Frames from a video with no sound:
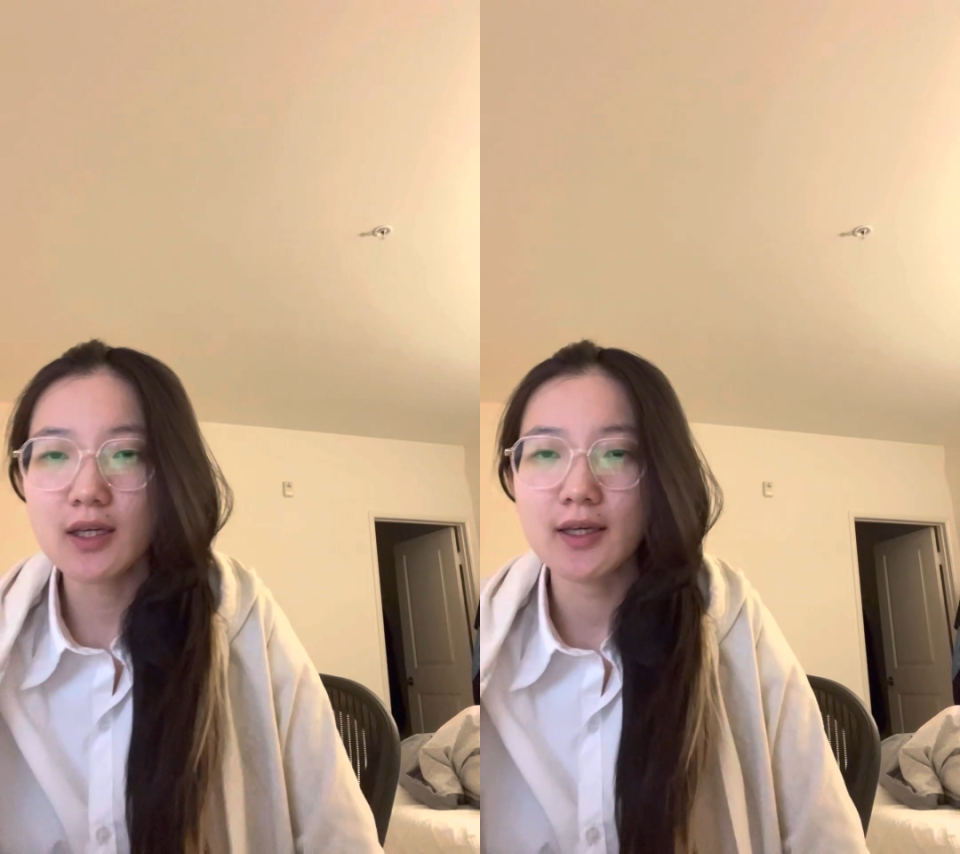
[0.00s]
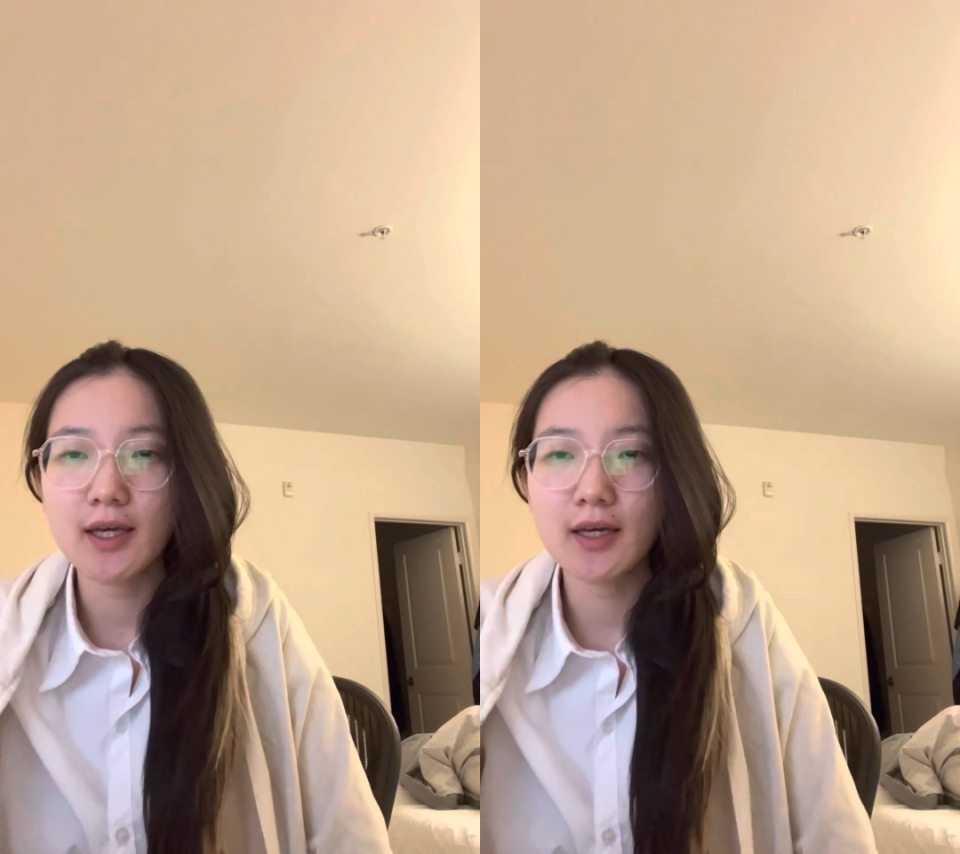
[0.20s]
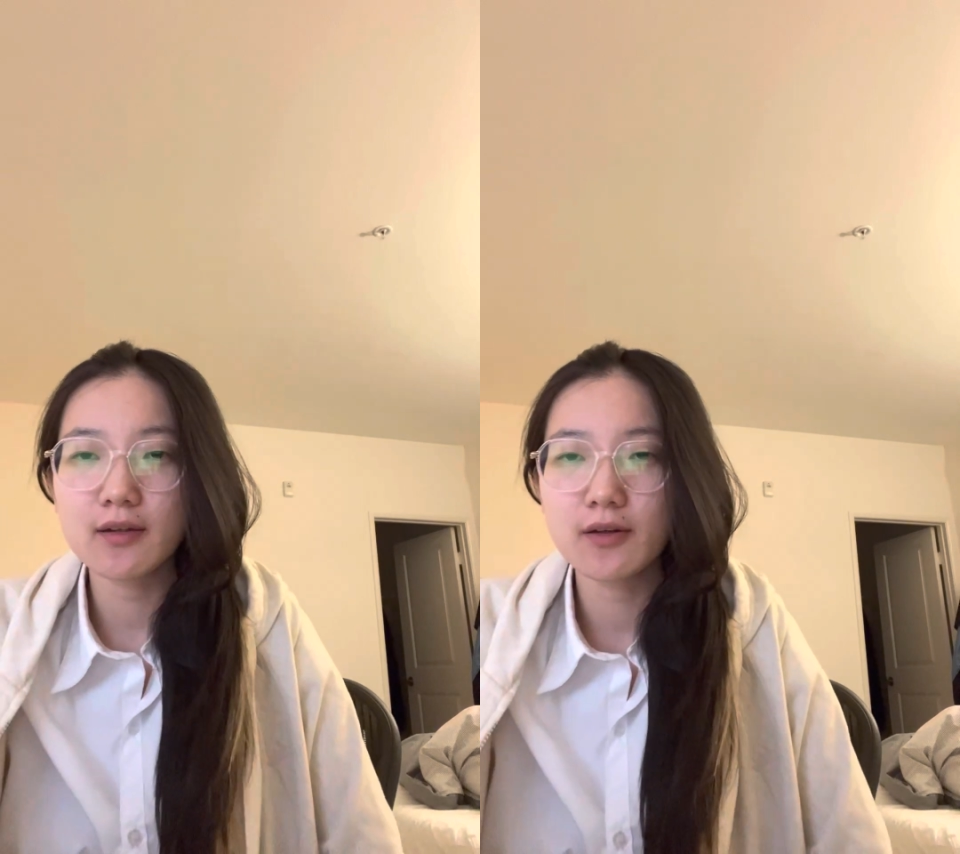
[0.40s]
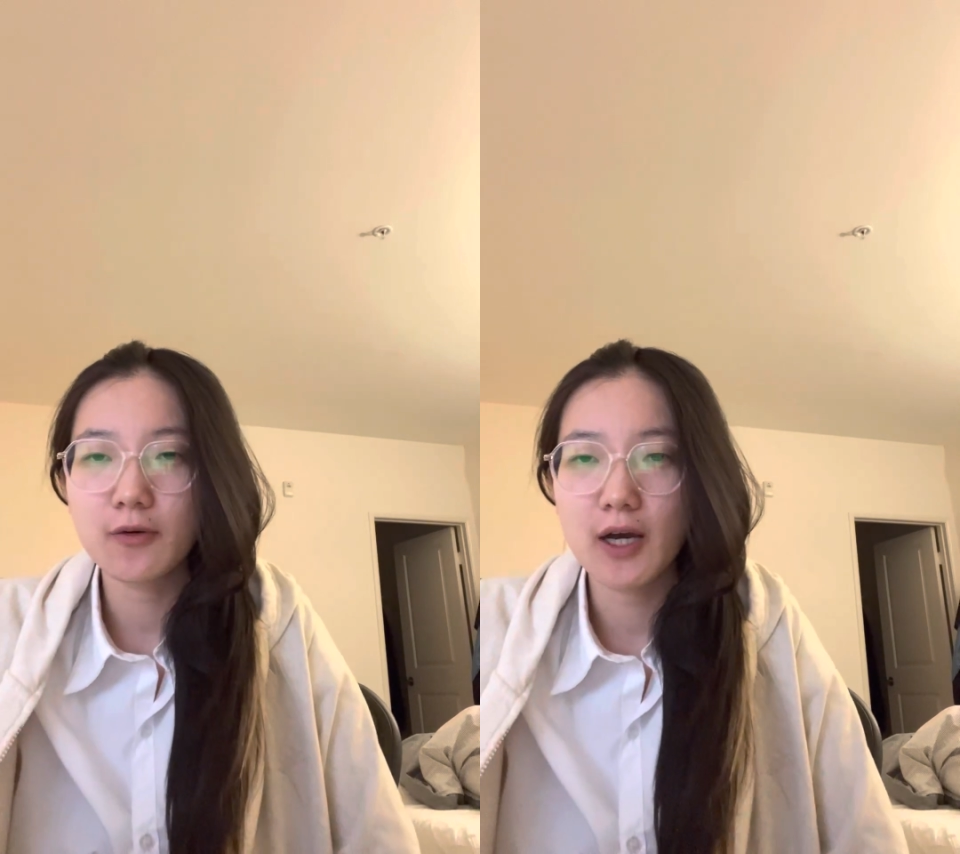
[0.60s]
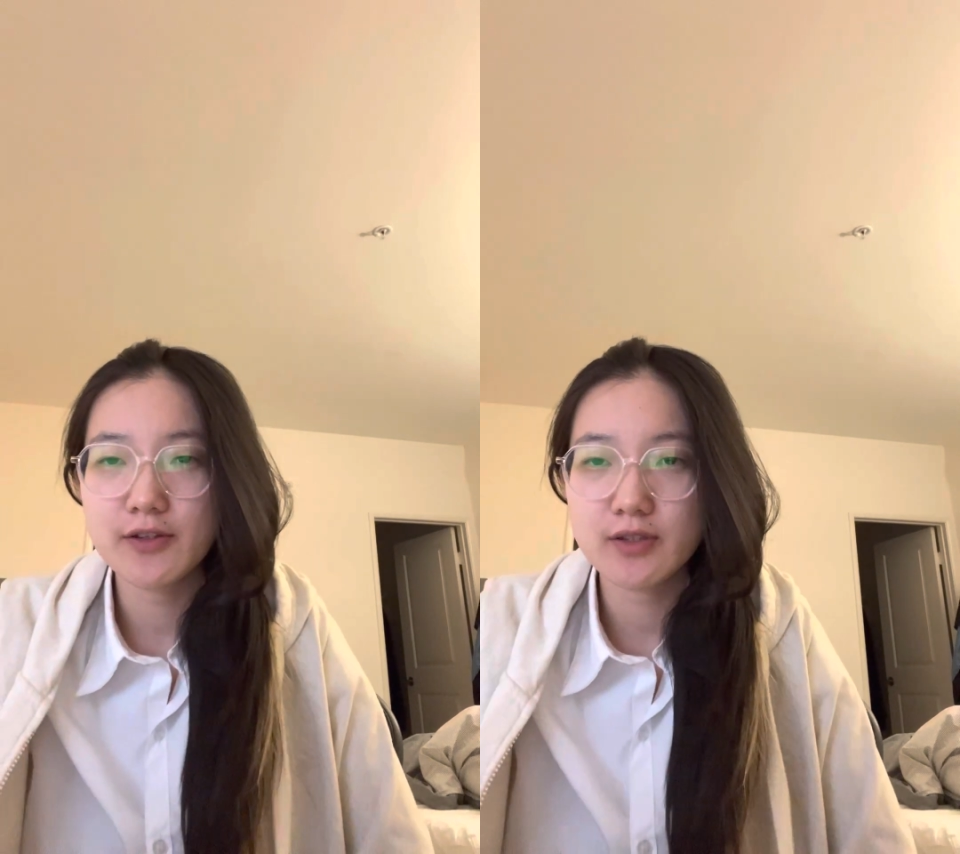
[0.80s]
And the
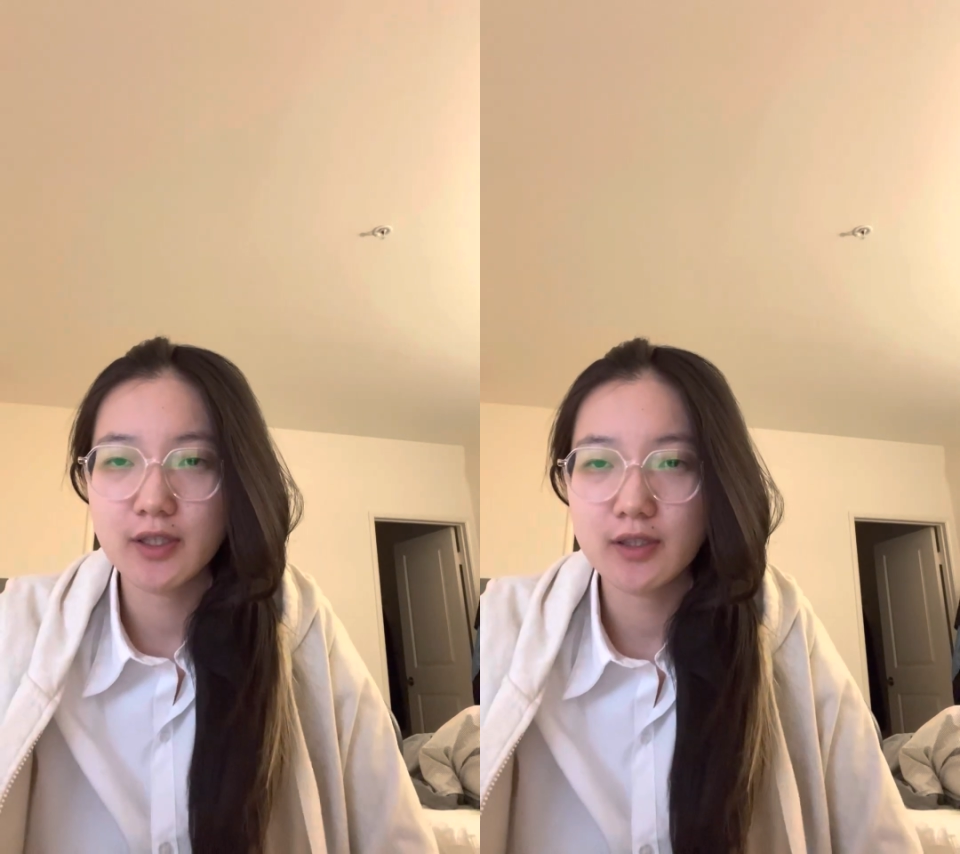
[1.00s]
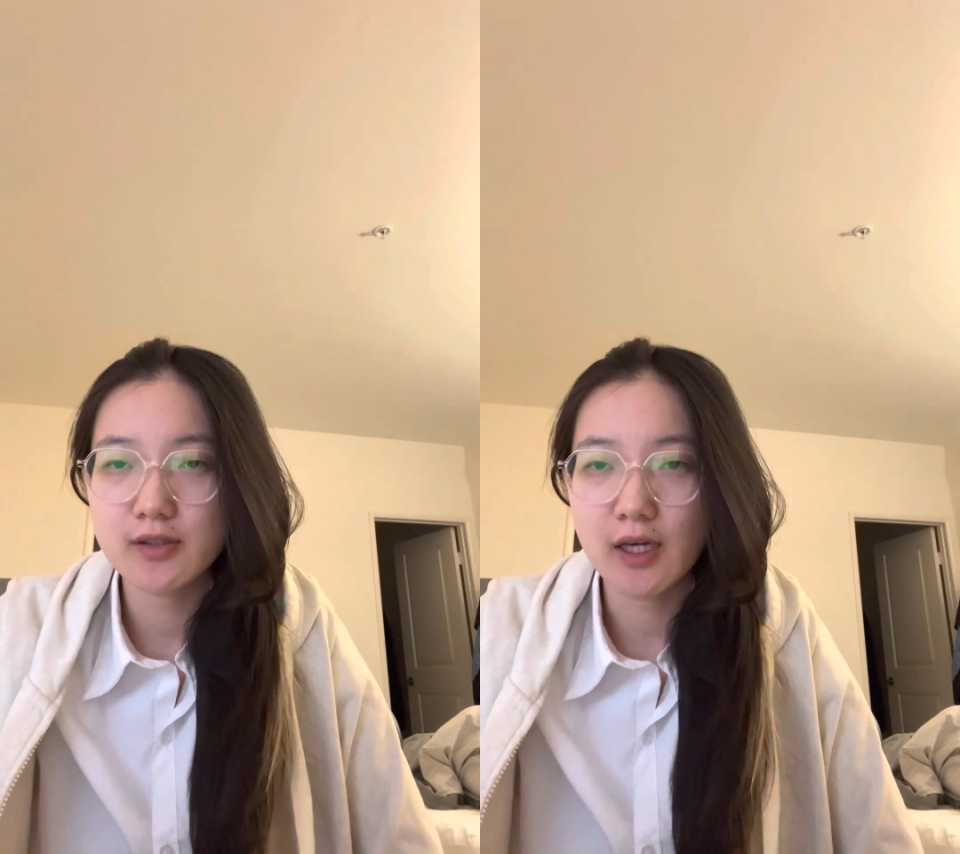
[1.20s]
question is,